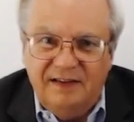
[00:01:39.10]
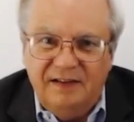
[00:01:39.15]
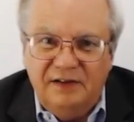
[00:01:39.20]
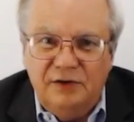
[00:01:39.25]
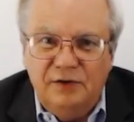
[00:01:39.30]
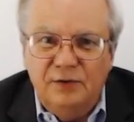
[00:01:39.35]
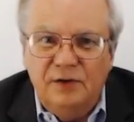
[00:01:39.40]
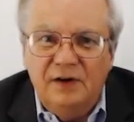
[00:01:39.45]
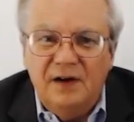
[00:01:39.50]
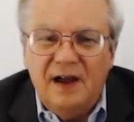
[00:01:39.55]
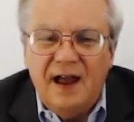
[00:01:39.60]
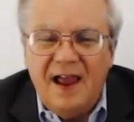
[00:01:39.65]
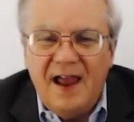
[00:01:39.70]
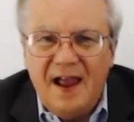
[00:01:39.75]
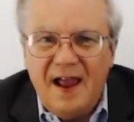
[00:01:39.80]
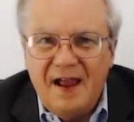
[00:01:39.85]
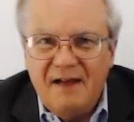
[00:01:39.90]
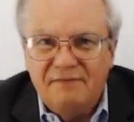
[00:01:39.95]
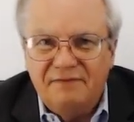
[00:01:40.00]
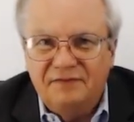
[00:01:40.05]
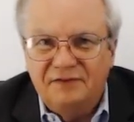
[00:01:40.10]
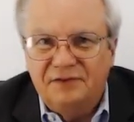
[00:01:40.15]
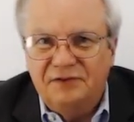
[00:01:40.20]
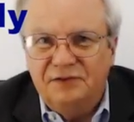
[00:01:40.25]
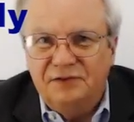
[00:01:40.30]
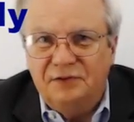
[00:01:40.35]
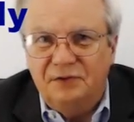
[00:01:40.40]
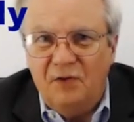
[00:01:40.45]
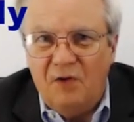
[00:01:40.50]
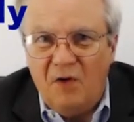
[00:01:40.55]
You have
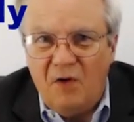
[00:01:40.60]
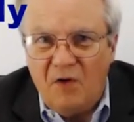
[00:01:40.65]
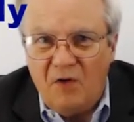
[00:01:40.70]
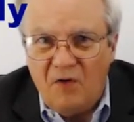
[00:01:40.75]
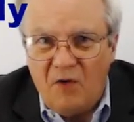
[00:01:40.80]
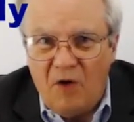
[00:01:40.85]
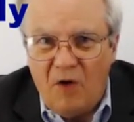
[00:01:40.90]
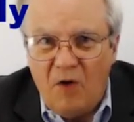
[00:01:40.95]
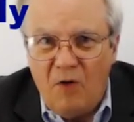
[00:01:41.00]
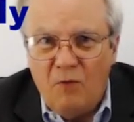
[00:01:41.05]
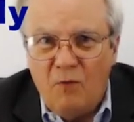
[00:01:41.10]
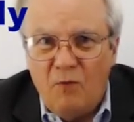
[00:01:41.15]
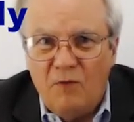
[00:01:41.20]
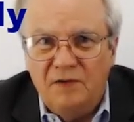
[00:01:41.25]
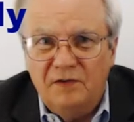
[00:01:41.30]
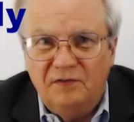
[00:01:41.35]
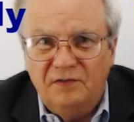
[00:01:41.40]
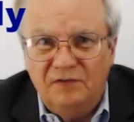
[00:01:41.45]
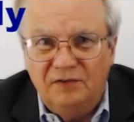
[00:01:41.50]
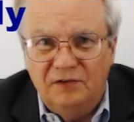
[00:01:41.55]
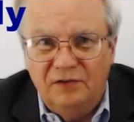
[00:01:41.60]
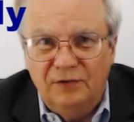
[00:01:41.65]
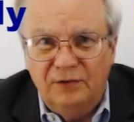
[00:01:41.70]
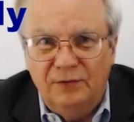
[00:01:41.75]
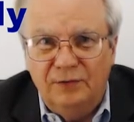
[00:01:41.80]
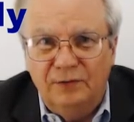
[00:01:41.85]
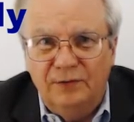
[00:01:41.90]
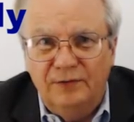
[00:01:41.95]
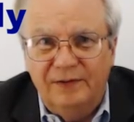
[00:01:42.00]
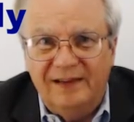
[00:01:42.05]
to always
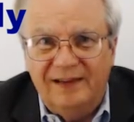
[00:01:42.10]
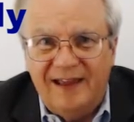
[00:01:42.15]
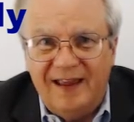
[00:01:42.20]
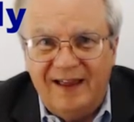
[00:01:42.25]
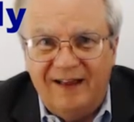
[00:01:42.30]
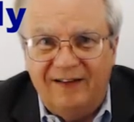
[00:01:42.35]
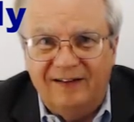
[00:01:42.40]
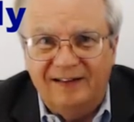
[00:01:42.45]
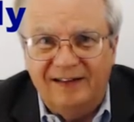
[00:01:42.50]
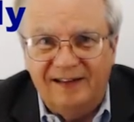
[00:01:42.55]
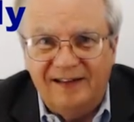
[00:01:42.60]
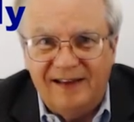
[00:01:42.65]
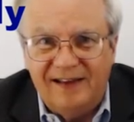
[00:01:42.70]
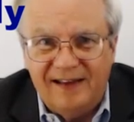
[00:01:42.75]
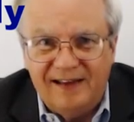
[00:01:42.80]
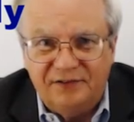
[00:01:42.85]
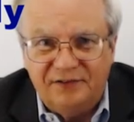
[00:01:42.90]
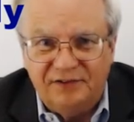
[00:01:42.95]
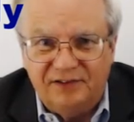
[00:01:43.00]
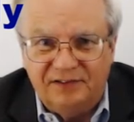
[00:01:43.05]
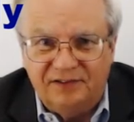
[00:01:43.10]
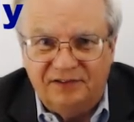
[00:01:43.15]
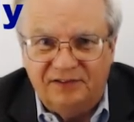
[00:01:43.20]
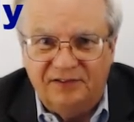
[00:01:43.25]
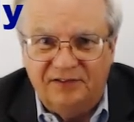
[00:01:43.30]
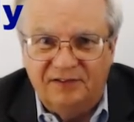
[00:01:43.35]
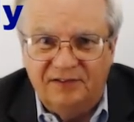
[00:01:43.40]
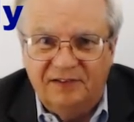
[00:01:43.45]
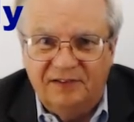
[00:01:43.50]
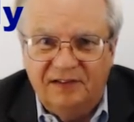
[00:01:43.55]
do the
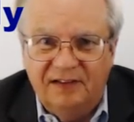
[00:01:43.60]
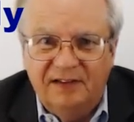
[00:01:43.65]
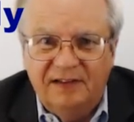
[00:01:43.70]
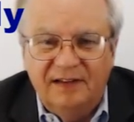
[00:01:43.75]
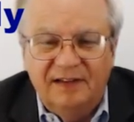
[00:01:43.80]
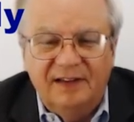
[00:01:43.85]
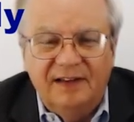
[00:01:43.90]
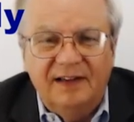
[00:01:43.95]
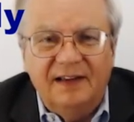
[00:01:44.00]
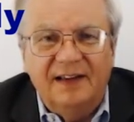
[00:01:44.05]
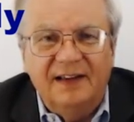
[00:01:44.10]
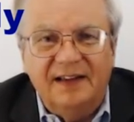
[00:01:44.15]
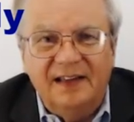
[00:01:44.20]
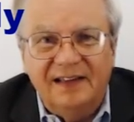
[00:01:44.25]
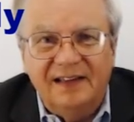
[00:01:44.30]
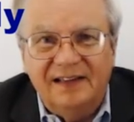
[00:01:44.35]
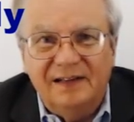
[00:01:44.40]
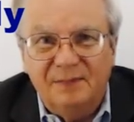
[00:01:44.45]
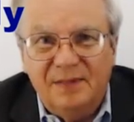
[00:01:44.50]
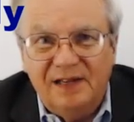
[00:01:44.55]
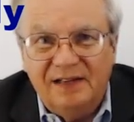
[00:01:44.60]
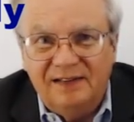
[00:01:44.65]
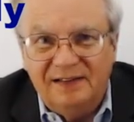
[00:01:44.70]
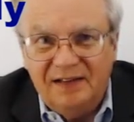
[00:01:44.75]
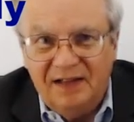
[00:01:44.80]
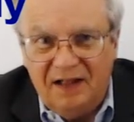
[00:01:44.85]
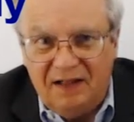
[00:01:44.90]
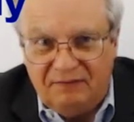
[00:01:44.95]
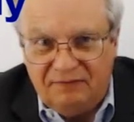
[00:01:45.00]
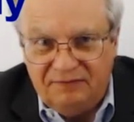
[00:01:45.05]
calculations, and they can be
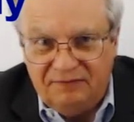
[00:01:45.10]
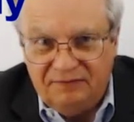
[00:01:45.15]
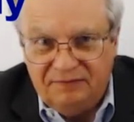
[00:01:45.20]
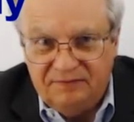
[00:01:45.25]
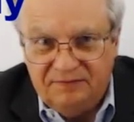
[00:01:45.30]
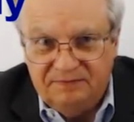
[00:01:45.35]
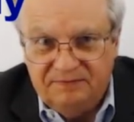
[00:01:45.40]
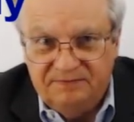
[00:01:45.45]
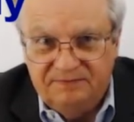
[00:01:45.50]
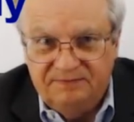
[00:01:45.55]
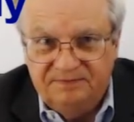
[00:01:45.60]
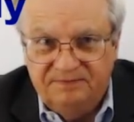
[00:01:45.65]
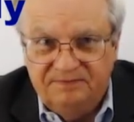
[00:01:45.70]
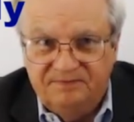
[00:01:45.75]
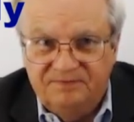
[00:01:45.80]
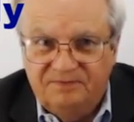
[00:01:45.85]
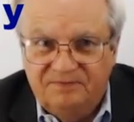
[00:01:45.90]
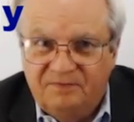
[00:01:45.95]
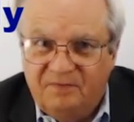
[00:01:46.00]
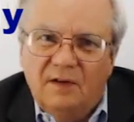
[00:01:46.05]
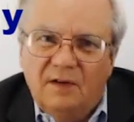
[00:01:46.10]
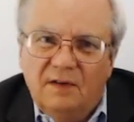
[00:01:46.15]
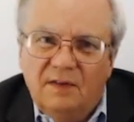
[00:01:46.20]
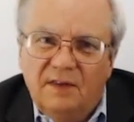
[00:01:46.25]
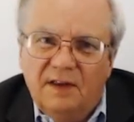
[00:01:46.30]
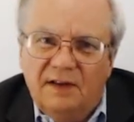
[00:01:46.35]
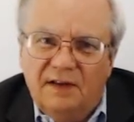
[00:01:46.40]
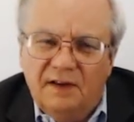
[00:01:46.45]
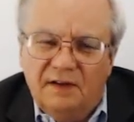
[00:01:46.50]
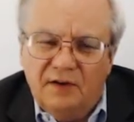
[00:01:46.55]
tough.
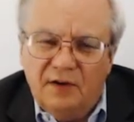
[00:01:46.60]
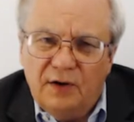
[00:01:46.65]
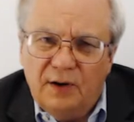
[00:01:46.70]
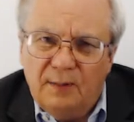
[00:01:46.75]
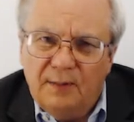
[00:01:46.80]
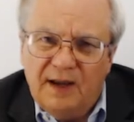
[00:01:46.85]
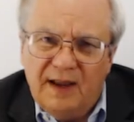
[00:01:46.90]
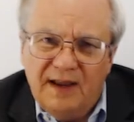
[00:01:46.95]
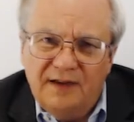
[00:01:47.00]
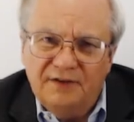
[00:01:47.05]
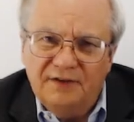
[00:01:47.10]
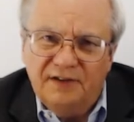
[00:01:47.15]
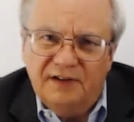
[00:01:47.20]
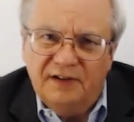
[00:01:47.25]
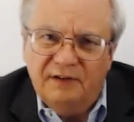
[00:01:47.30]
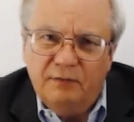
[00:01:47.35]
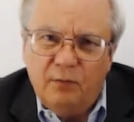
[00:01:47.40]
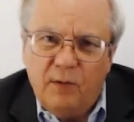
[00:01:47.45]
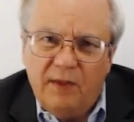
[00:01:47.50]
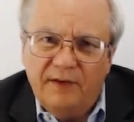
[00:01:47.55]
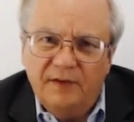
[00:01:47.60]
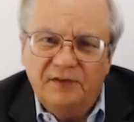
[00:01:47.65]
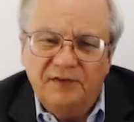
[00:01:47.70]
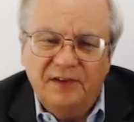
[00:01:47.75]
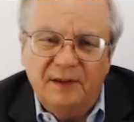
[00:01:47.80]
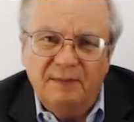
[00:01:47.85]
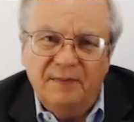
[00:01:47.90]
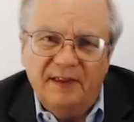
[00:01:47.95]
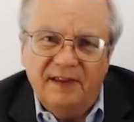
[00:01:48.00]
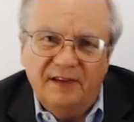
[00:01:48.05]
The determination of whether
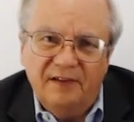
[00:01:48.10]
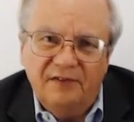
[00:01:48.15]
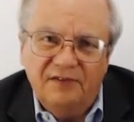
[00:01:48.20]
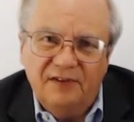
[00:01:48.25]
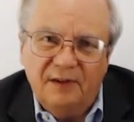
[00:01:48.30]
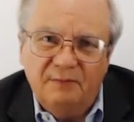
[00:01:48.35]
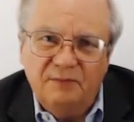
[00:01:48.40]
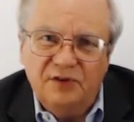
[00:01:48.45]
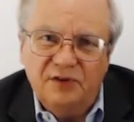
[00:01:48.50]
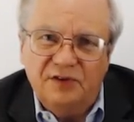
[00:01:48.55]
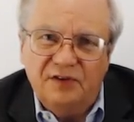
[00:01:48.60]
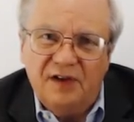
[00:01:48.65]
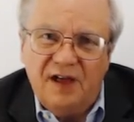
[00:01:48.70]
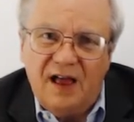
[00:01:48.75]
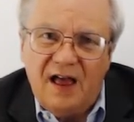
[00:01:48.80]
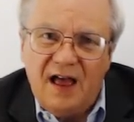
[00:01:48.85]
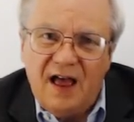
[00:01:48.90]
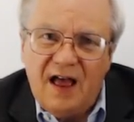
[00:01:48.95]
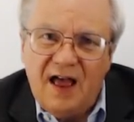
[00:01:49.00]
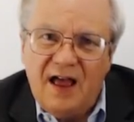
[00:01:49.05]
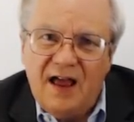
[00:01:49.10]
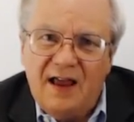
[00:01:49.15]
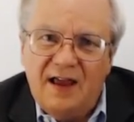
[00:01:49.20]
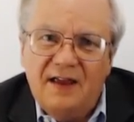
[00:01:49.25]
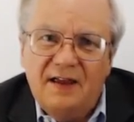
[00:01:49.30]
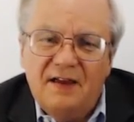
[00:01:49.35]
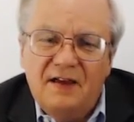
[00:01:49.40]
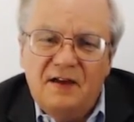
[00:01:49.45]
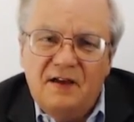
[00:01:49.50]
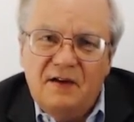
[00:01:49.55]
something is subject to
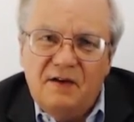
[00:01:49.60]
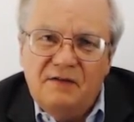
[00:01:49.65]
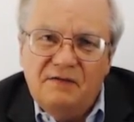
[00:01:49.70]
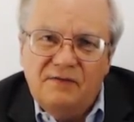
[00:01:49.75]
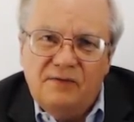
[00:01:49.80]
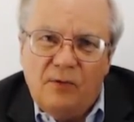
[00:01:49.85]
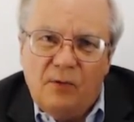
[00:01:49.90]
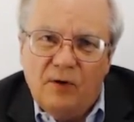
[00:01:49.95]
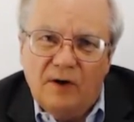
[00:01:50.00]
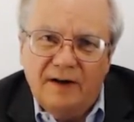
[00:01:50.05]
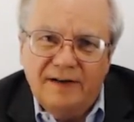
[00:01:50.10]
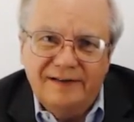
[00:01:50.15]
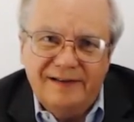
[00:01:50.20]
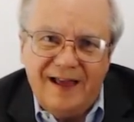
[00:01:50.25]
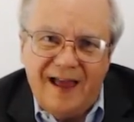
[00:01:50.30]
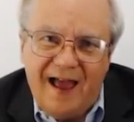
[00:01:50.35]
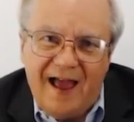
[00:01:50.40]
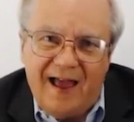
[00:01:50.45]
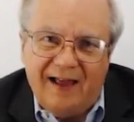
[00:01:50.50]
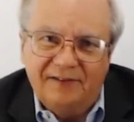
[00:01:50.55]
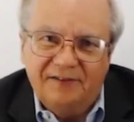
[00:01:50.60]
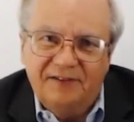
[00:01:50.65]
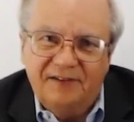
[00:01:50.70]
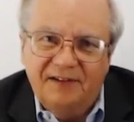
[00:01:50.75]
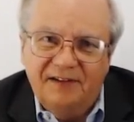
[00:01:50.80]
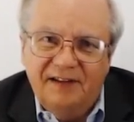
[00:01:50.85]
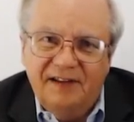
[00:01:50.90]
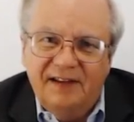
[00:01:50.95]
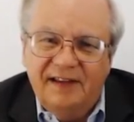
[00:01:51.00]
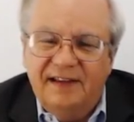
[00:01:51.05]
high foreign tax
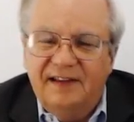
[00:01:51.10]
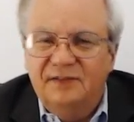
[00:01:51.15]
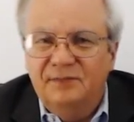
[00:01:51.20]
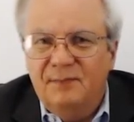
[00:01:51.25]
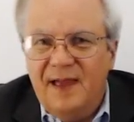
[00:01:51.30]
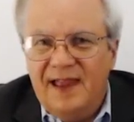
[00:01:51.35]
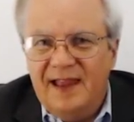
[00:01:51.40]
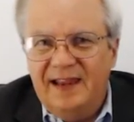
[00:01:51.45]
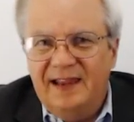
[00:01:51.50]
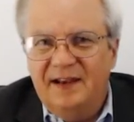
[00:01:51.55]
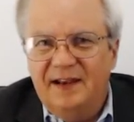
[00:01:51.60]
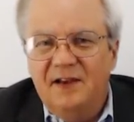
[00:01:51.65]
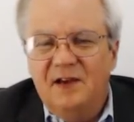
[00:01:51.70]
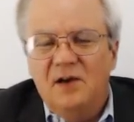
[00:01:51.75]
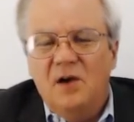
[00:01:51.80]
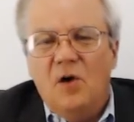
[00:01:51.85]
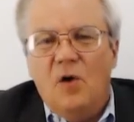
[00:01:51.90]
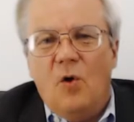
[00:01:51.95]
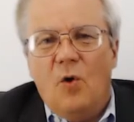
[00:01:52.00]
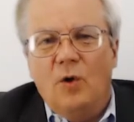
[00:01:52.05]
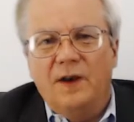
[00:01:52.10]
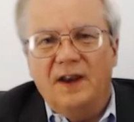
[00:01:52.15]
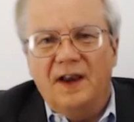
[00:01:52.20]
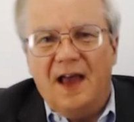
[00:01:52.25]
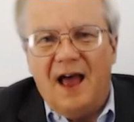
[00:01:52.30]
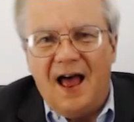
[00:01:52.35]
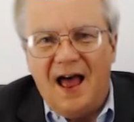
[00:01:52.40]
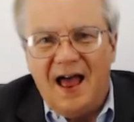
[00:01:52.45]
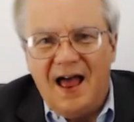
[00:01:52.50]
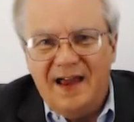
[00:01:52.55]
is made on
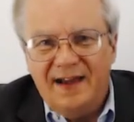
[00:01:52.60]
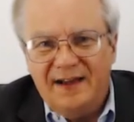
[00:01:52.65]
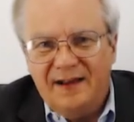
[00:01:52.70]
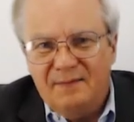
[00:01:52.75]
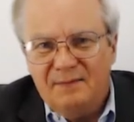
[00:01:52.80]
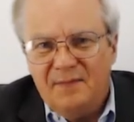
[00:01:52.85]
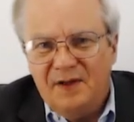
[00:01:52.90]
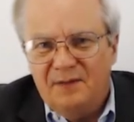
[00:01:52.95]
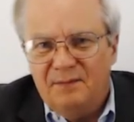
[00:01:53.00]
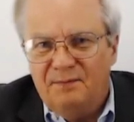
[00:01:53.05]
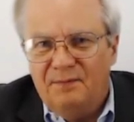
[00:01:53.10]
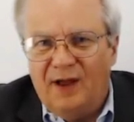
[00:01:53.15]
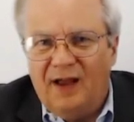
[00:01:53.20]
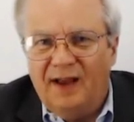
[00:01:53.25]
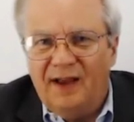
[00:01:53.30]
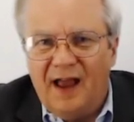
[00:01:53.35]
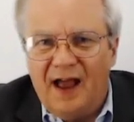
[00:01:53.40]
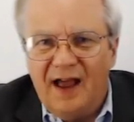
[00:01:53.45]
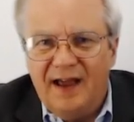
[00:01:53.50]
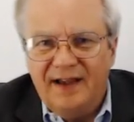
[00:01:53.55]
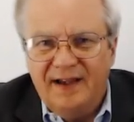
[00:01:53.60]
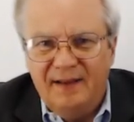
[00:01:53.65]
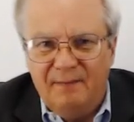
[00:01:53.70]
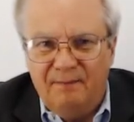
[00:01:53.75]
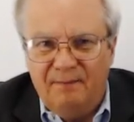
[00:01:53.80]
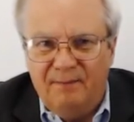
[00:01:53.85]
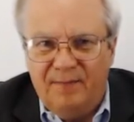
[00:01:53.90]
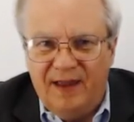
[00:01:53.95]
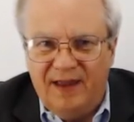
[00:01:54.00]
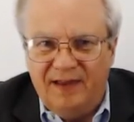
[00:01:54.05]
an
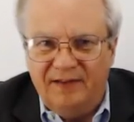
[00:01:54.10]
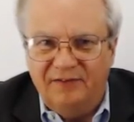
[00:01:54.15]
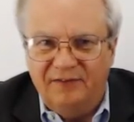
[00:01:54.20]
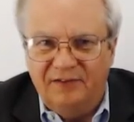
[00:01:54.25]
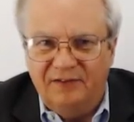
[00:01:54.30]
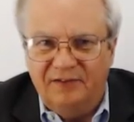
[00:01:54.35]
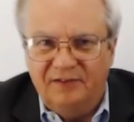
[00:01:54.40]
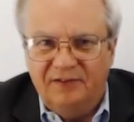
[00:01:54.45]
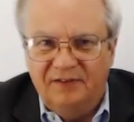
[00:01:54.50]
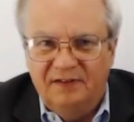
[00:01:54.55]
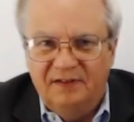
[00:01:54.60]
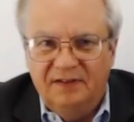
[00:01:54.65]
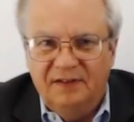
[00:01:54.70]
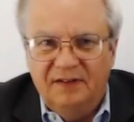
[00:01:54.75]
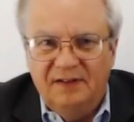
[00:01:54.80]
item-by-item basis,